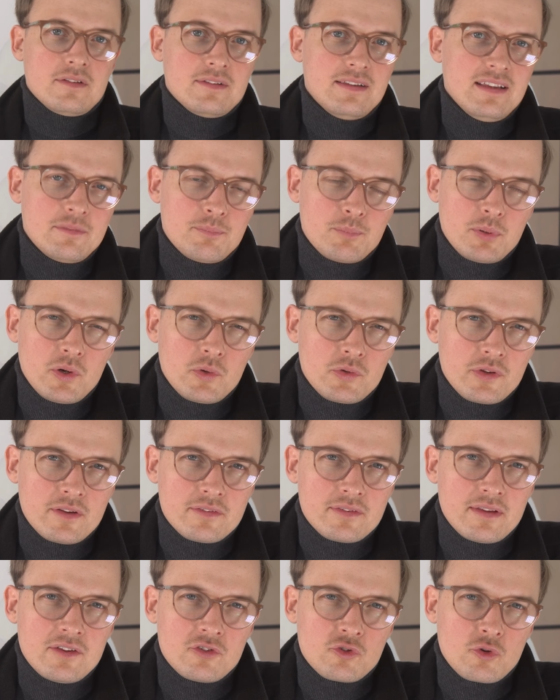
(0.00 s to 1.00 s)
This
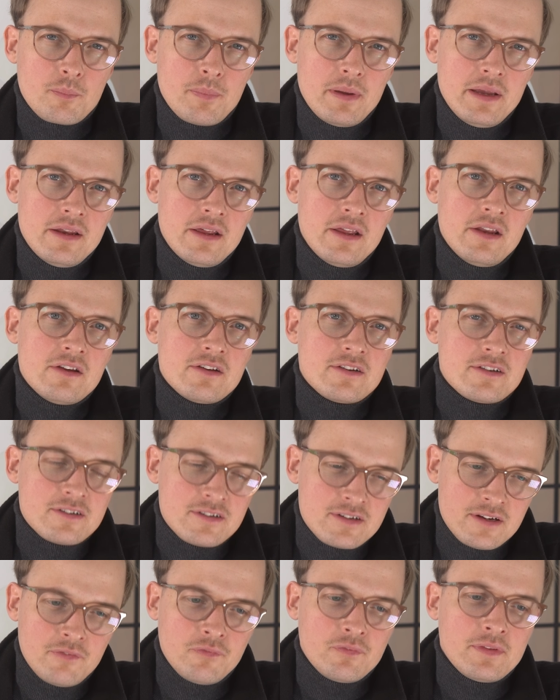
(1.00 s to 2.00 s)
process is repeated,
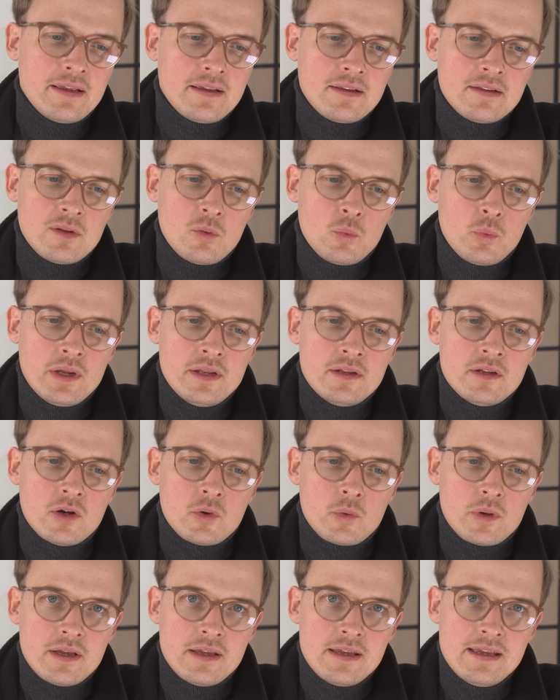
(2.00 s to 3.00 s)
shifting the
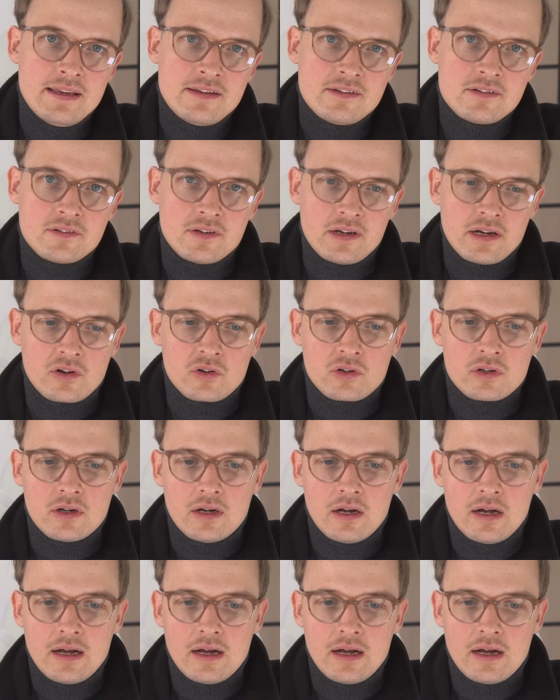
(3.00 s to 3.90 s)
window each year